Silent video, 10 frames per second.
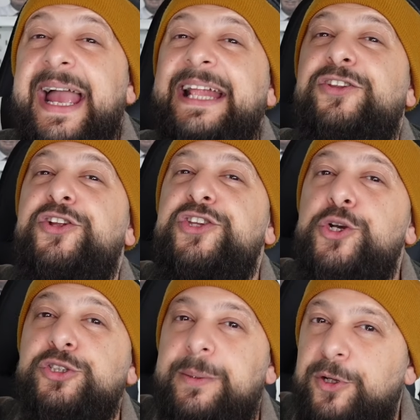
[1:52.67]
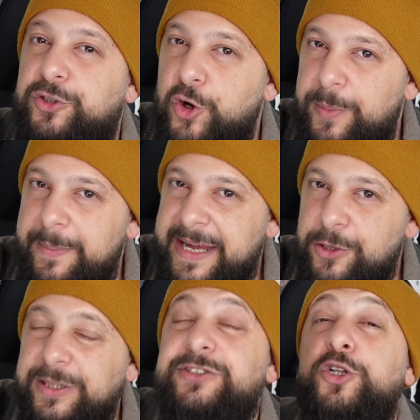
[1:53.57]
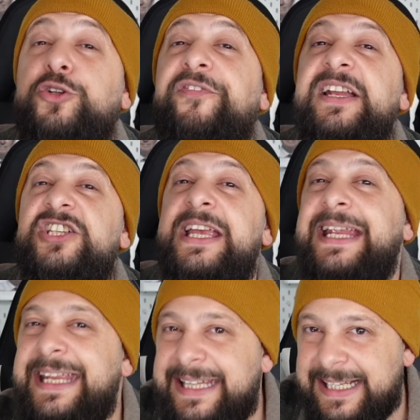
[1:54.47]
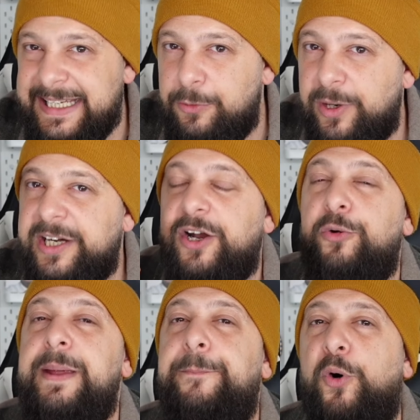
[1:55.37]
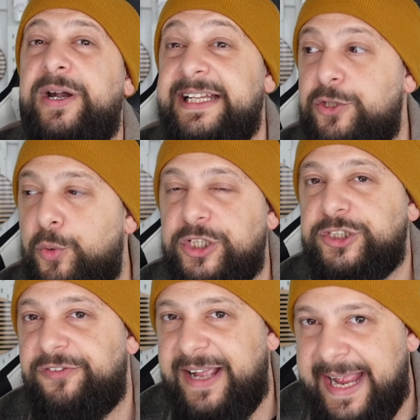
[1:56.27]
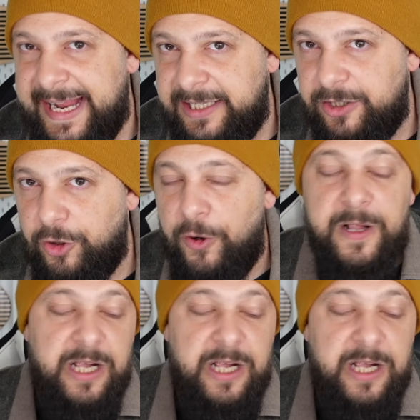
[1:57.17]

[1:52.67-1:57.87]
And the news about Kobe Mainoo is also finishing in Italy, where they are reporting the words of Endo,